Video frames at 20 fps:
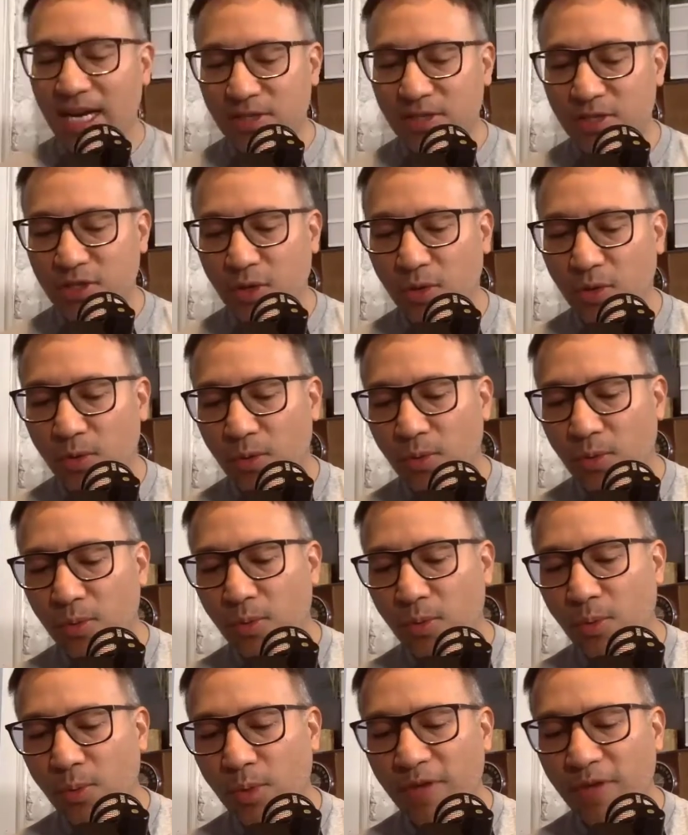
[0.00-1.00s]
so
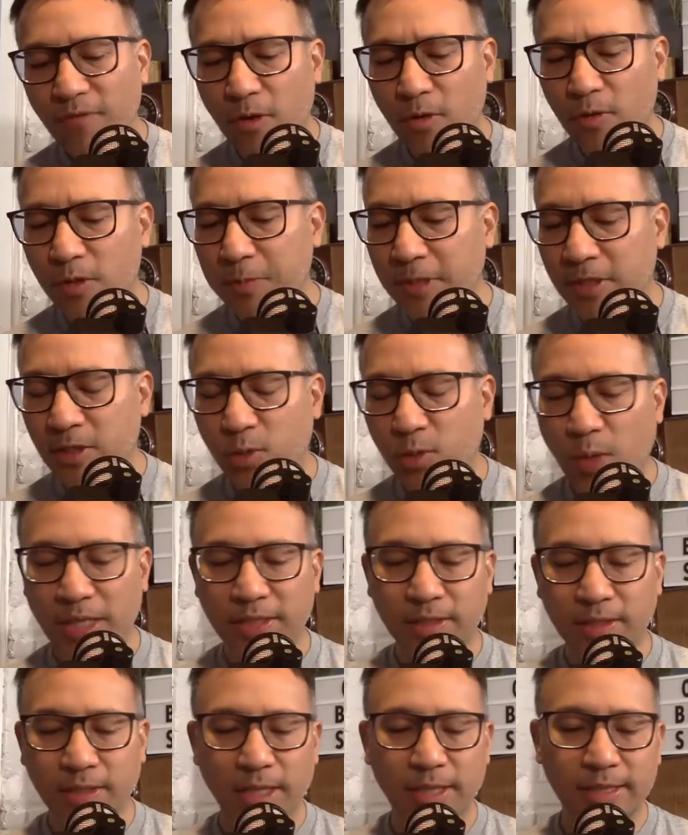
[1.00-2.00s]
we've always been
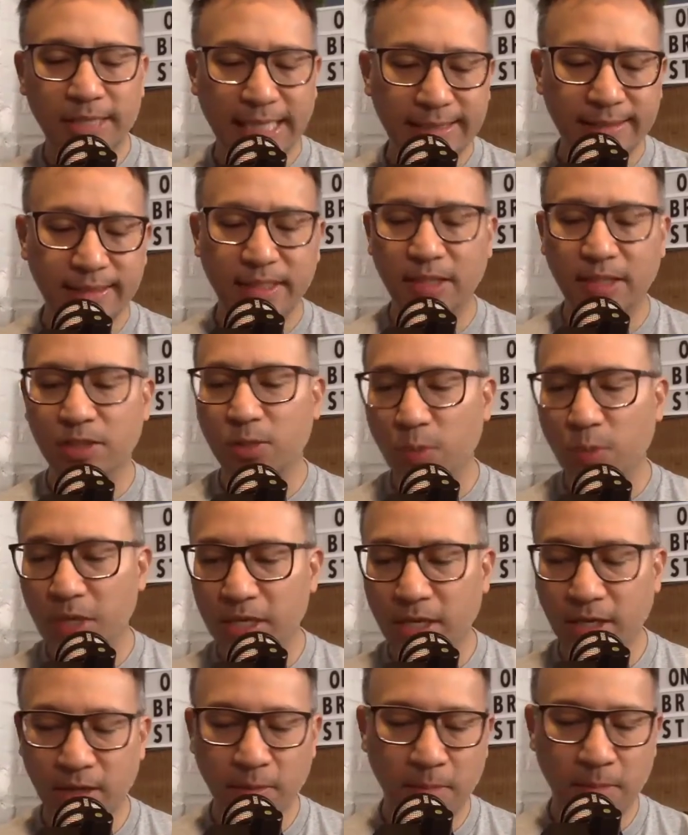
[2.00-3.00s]
testing and
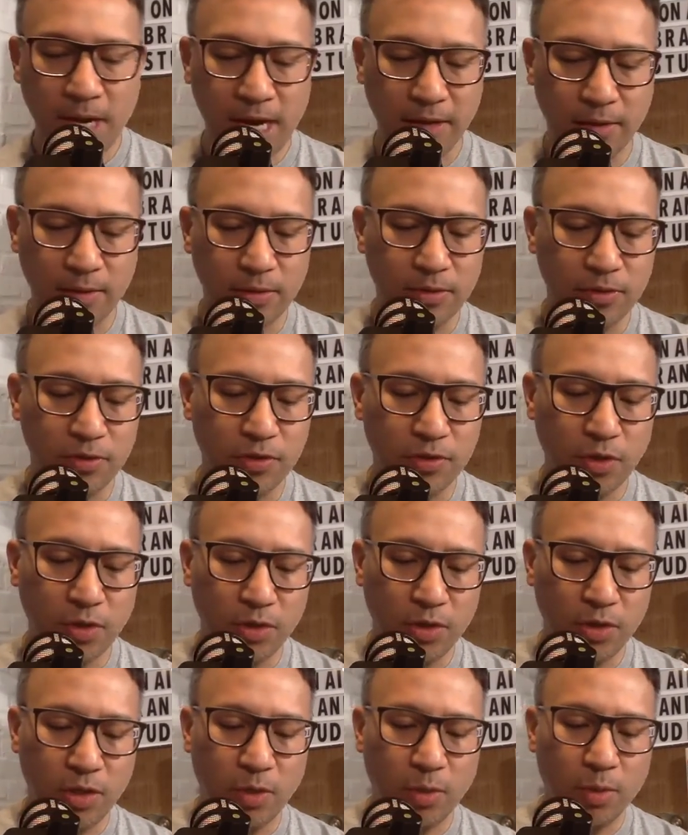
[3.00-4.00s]
tweaking the model. So,
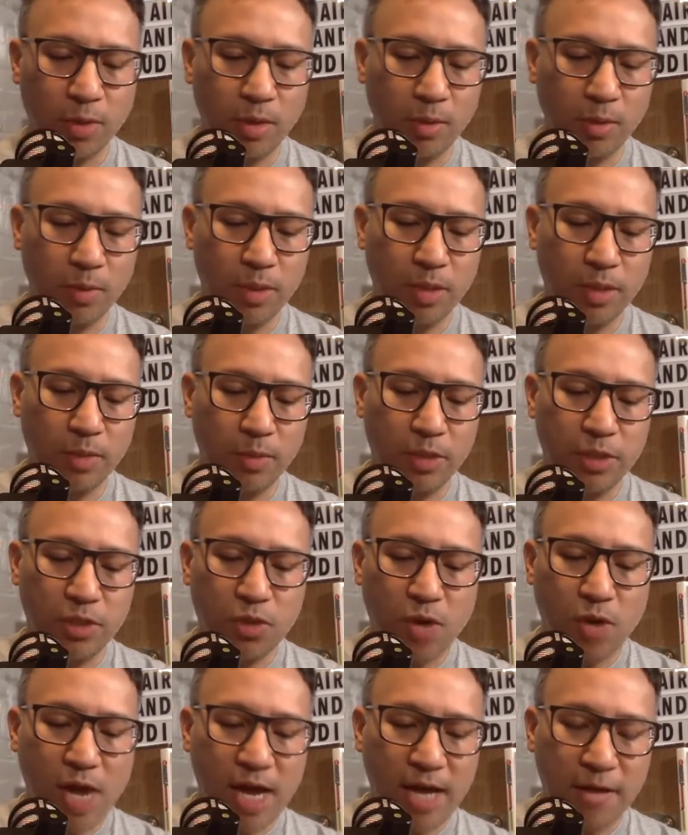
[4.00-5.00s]
you know, we
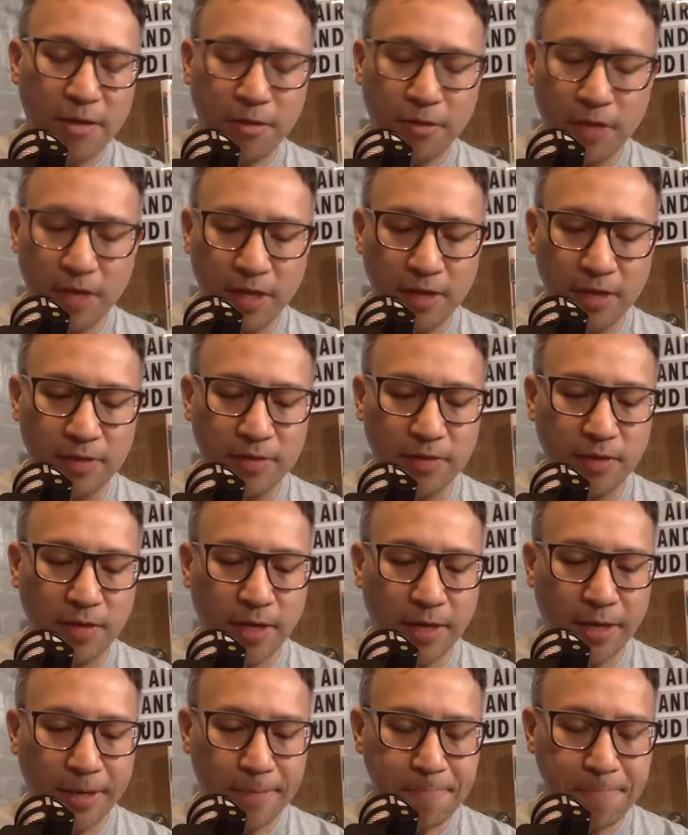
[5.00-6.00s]
try things
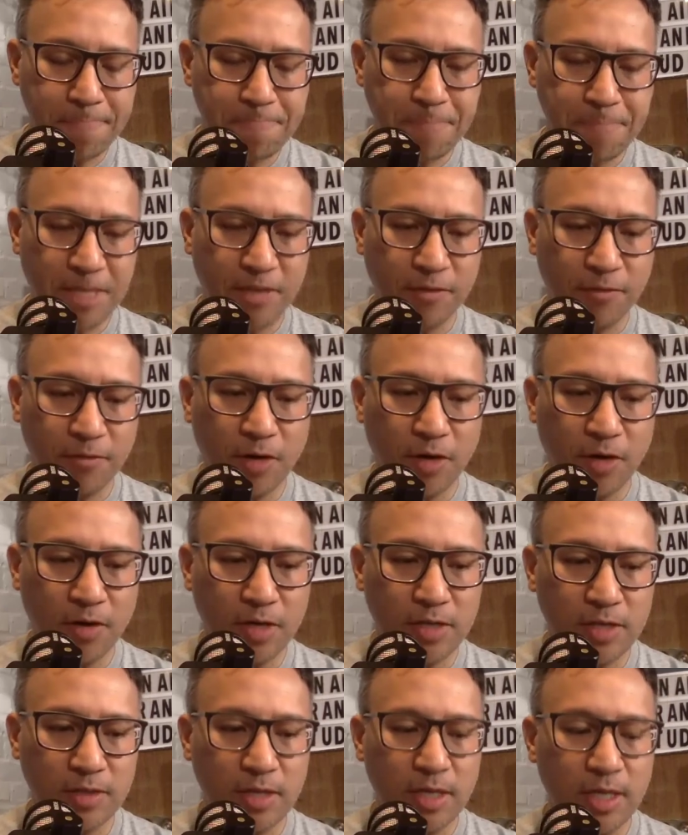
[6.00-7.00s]
as far
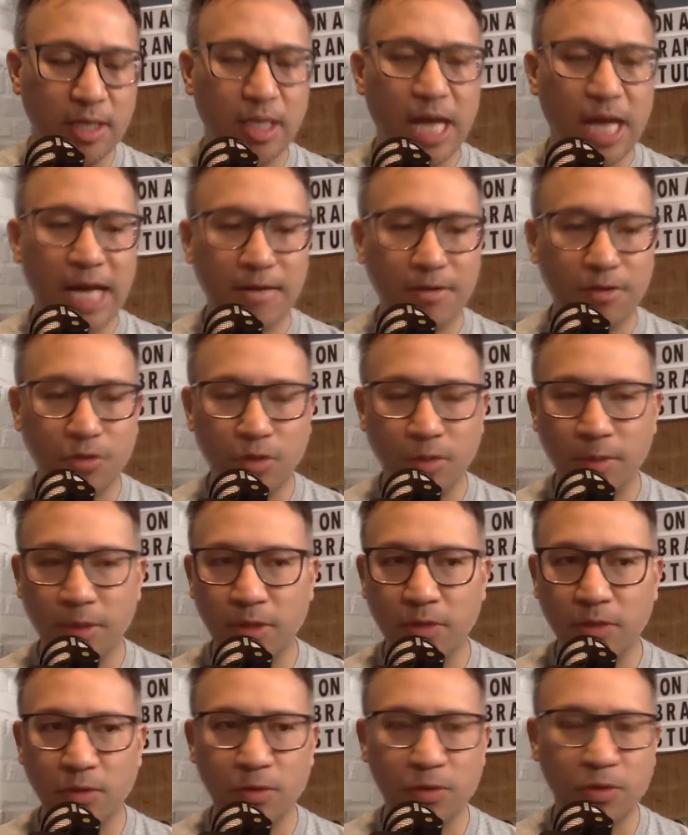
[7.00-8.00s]
as live streaming
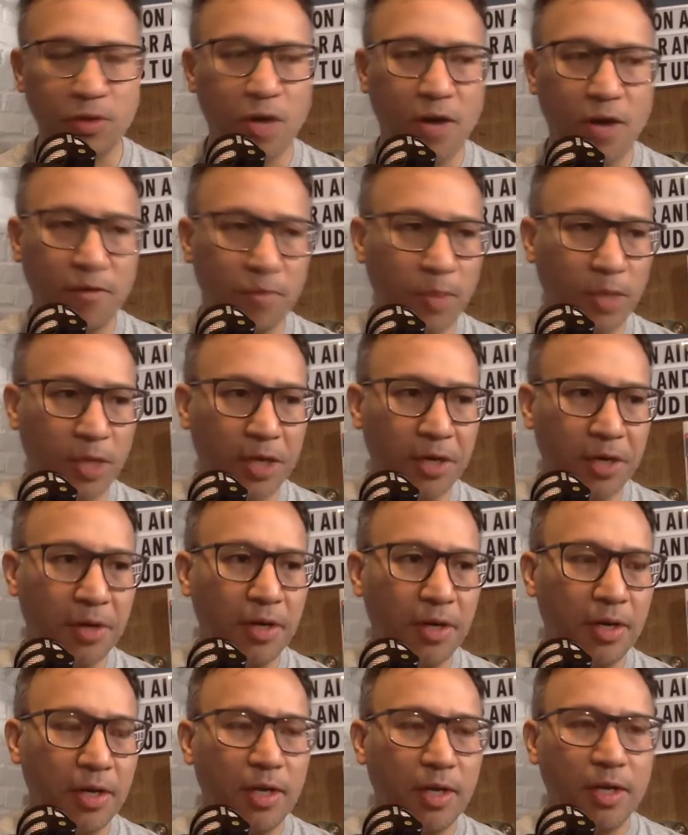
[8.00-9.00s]
through software.
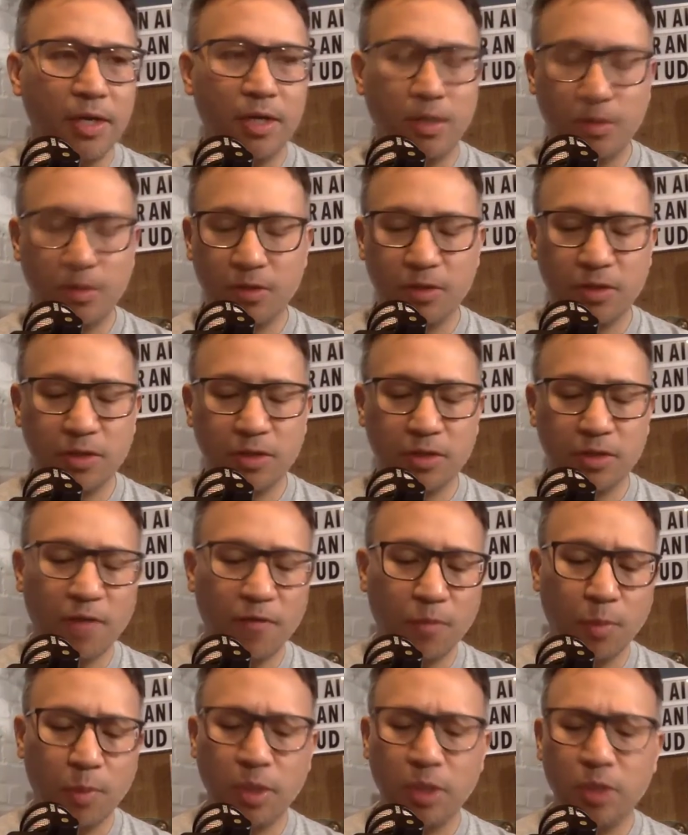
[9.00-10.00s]
You know, there's a
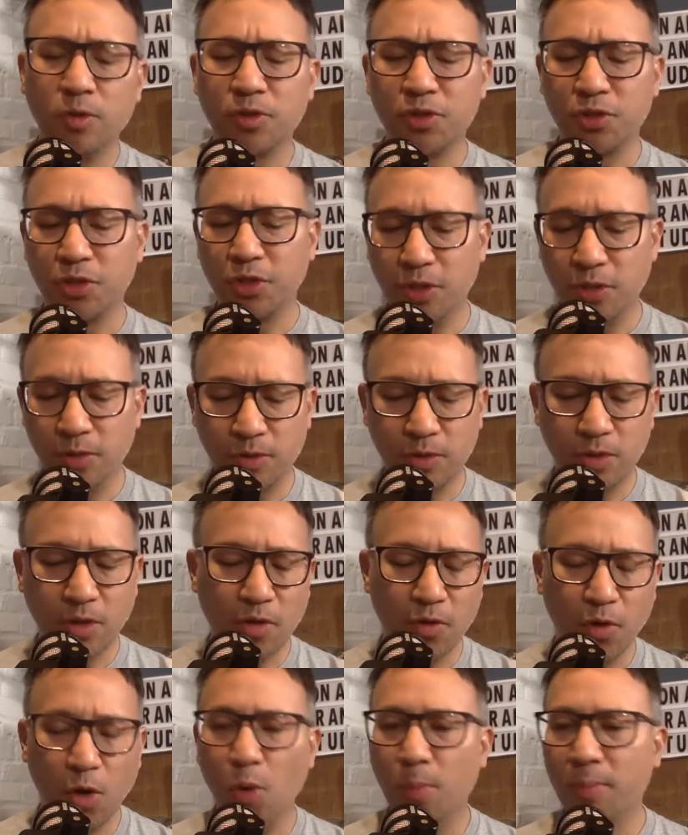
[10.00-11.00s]
software we used to use
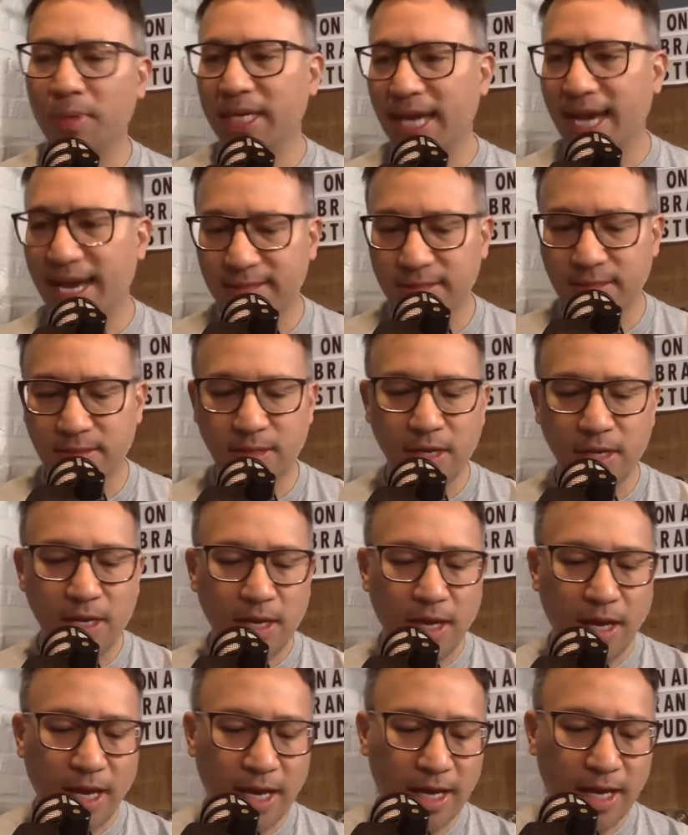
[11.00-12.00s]
called OBS,
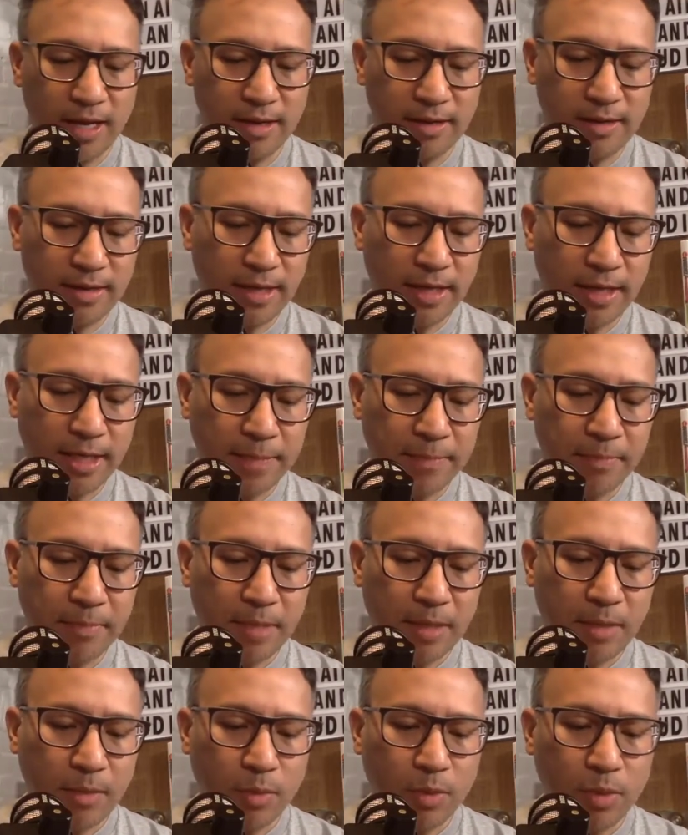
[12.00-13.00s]
and
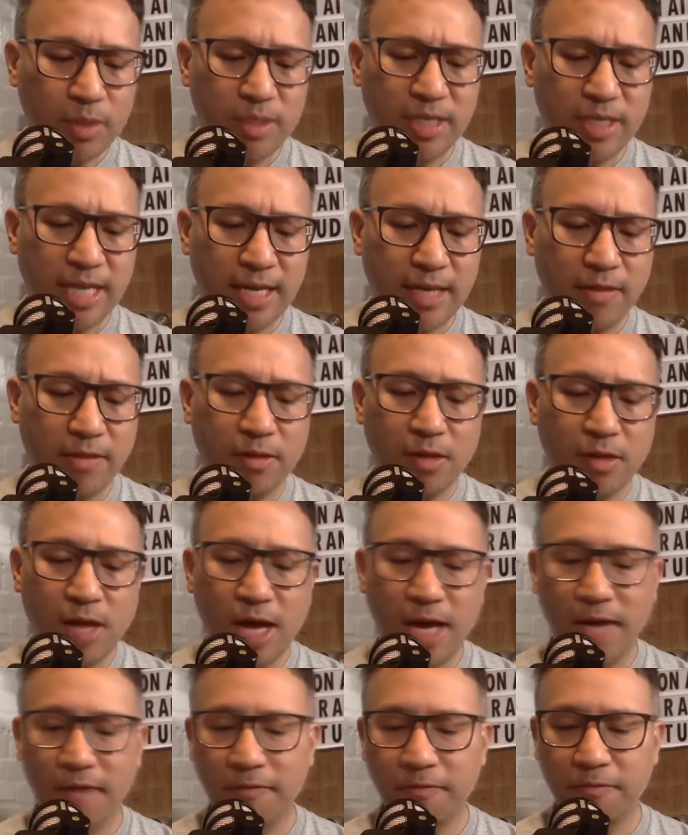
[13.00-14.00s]
it would take the
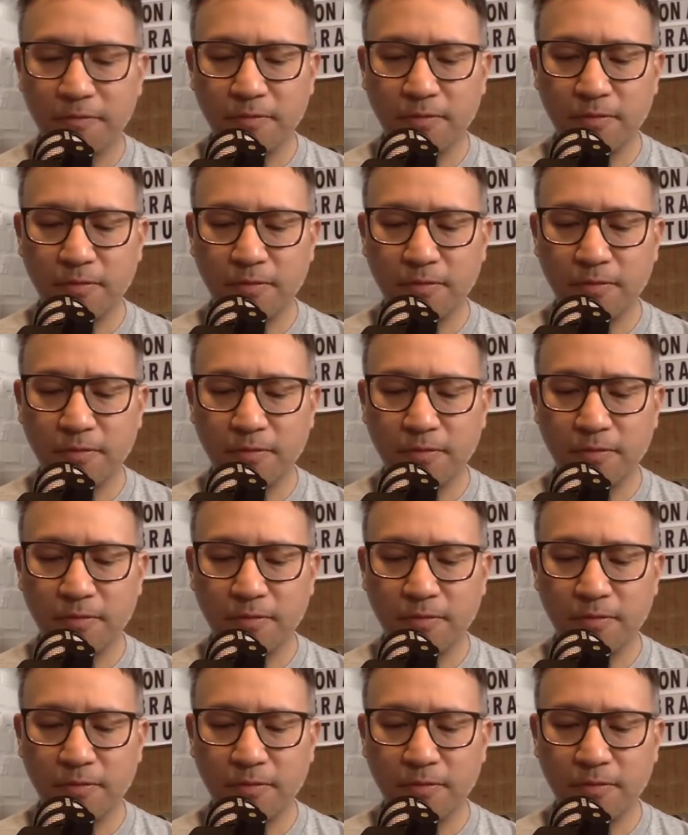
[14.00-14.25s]
live